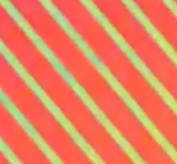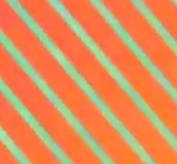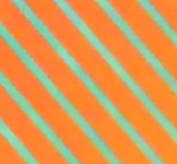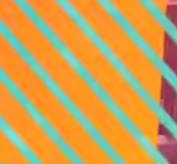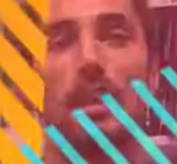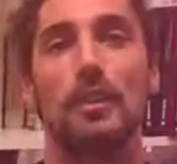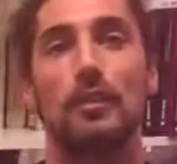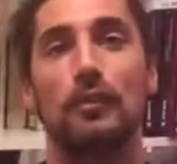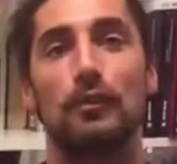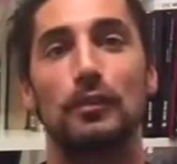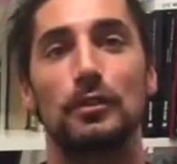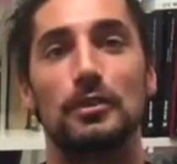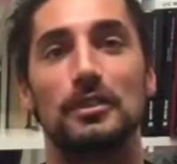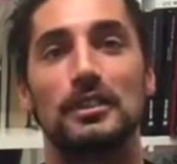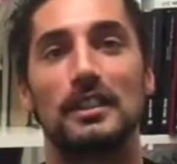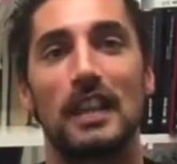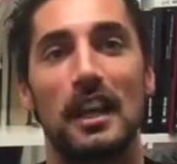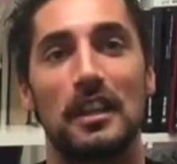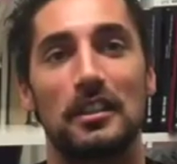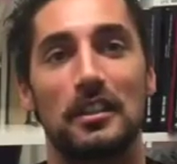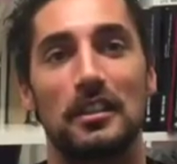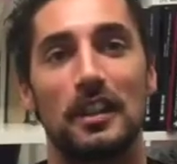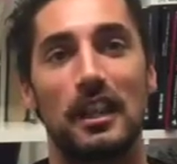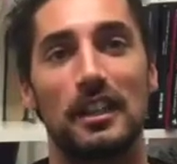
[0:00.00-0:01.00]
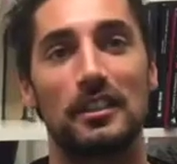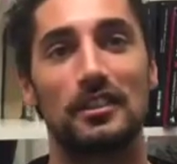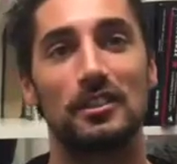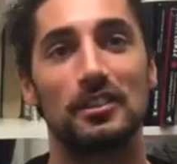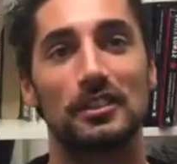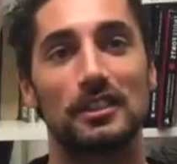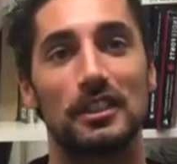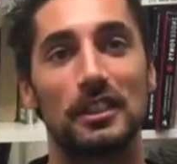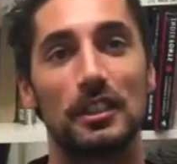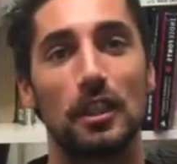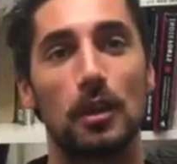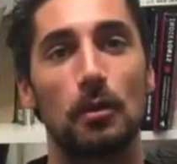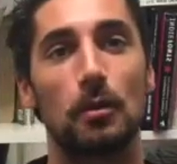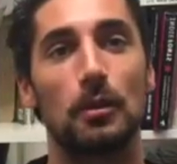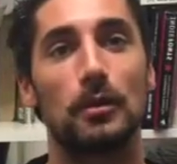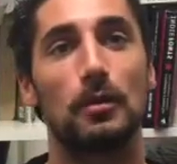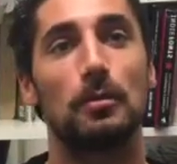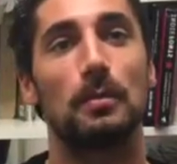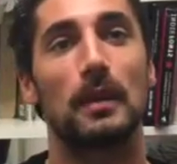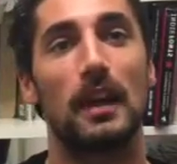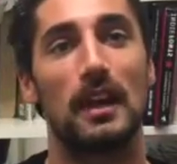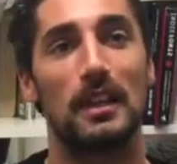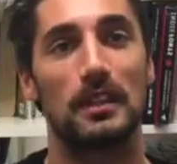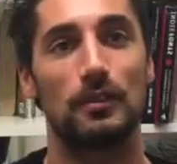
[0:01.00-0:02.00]
Let the Food Standard Agency know what you're
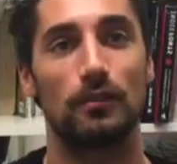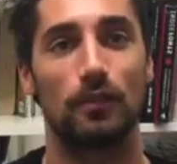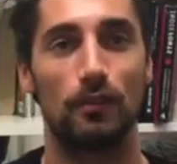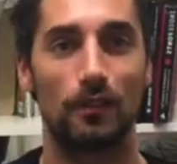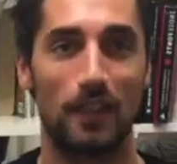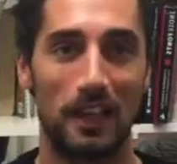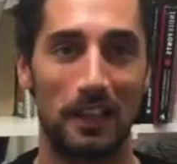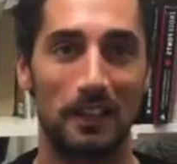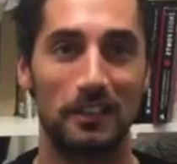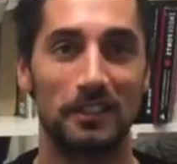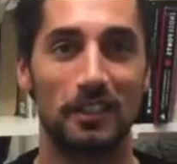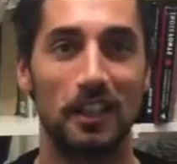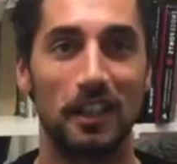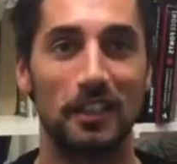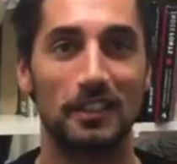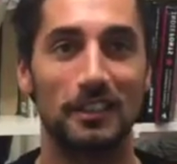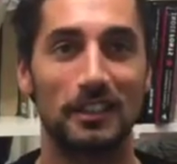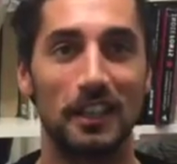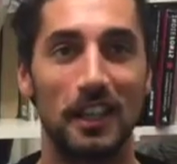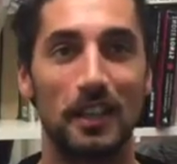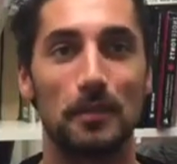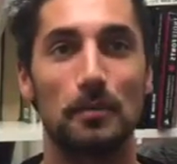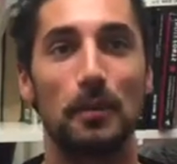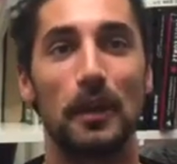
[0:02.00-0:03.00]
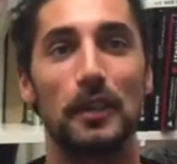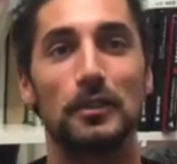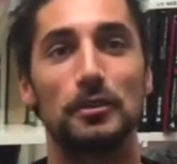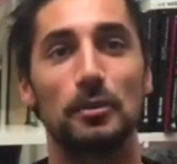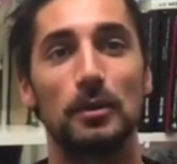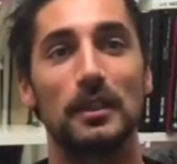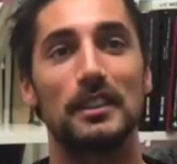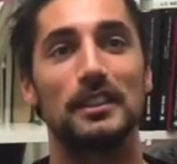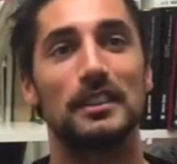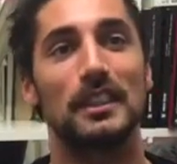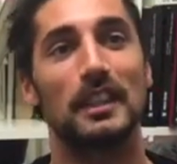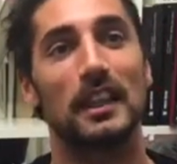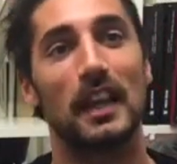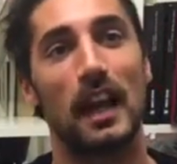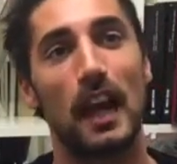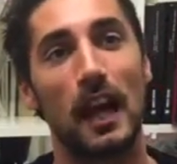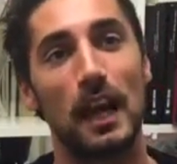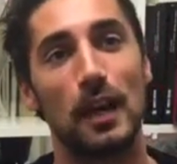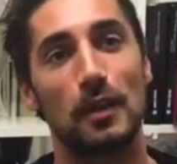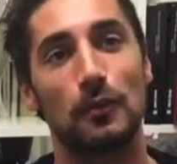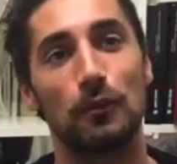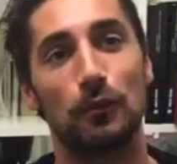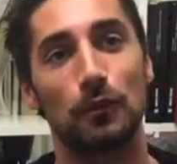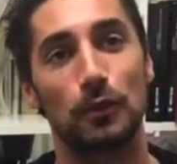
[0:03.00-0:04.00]
planning for Valentine's Day by tweeting
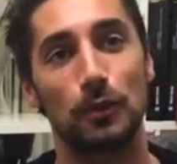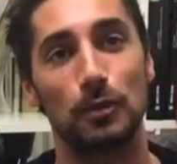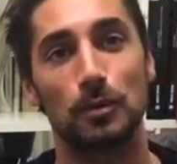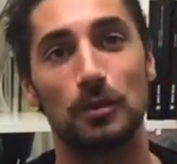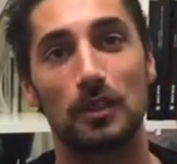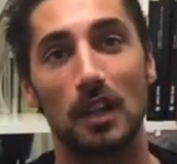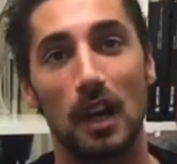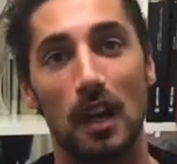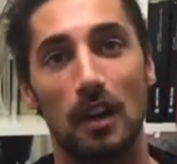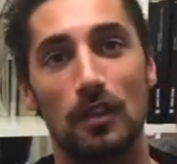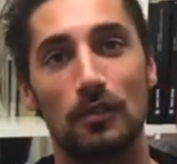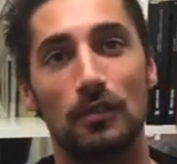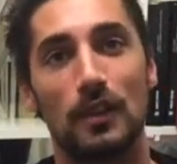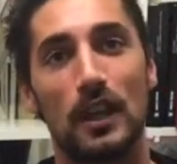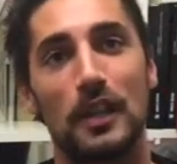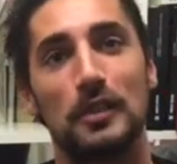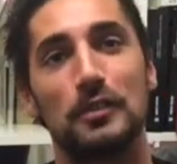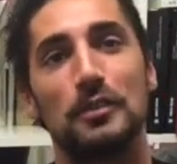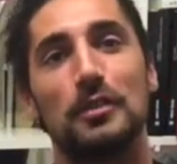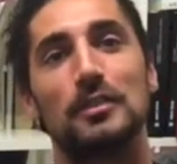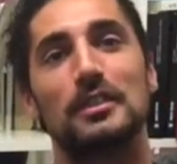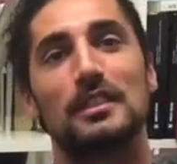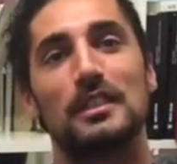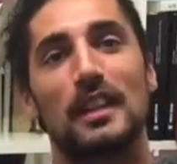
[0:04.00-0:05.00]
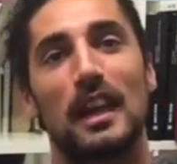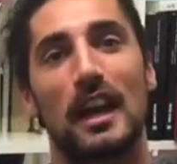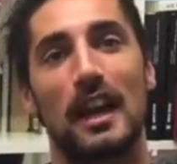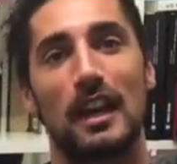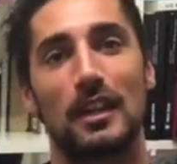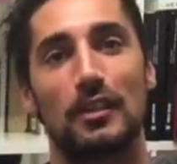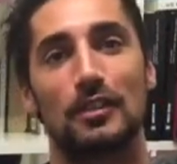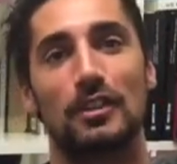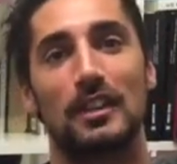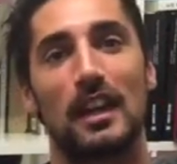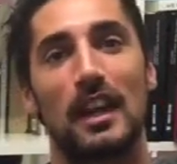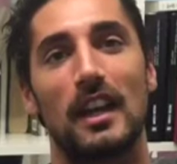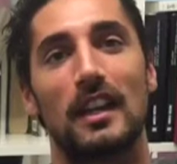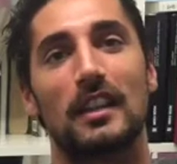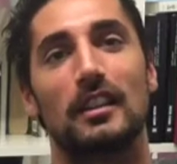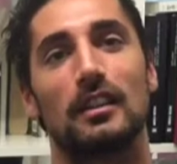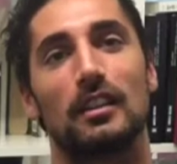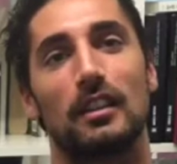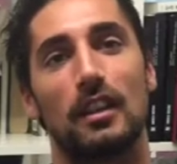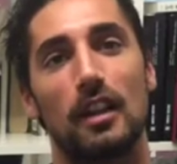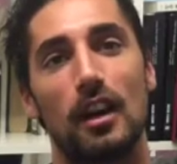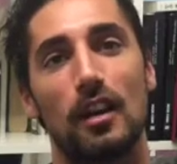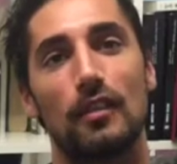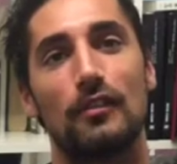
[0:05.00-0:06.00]
at foodgov and using the hashtag
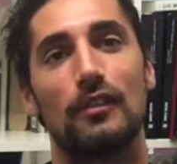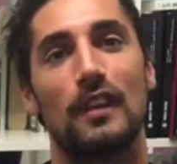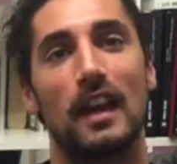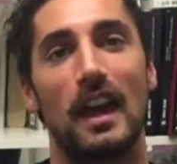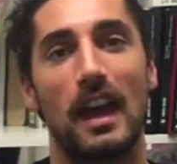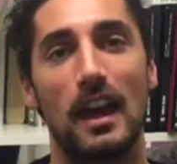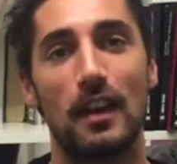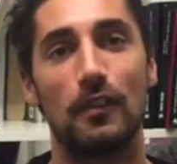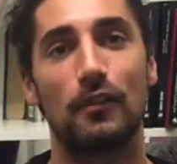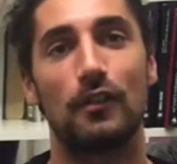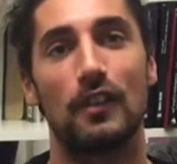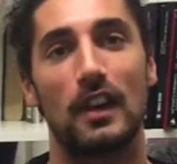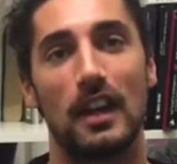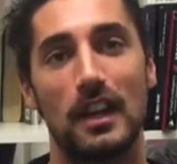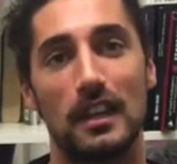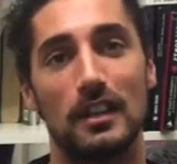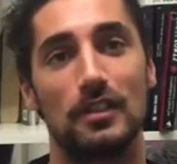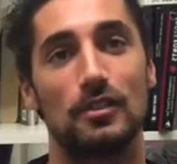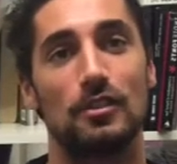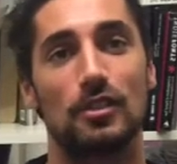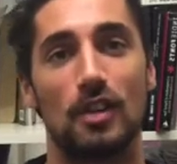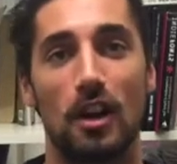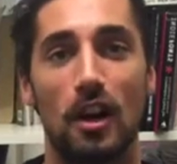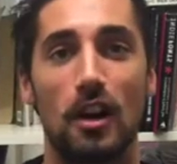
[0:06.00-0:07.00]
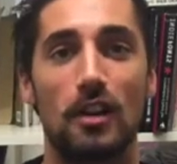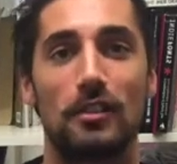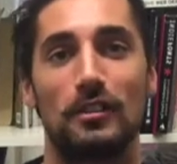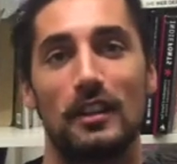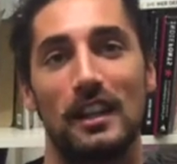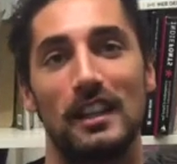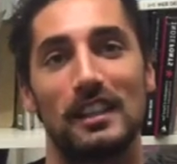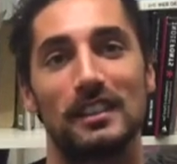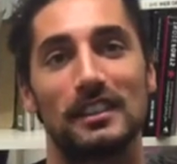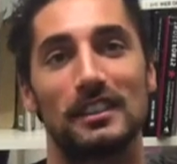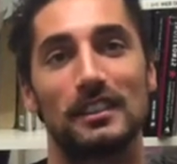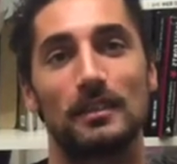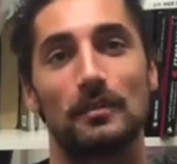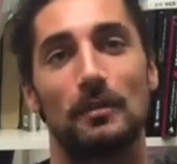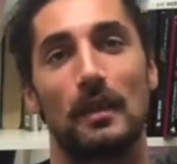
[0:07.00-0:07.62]
LoveFHRS.